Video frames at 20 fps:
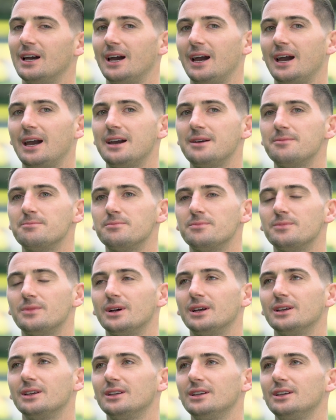Um,
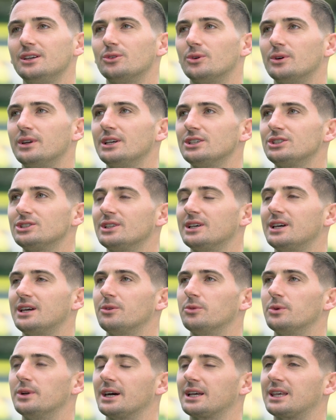you know,
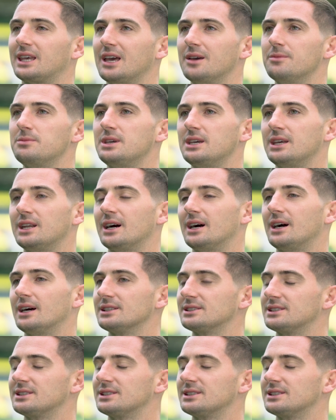initially when I came here, I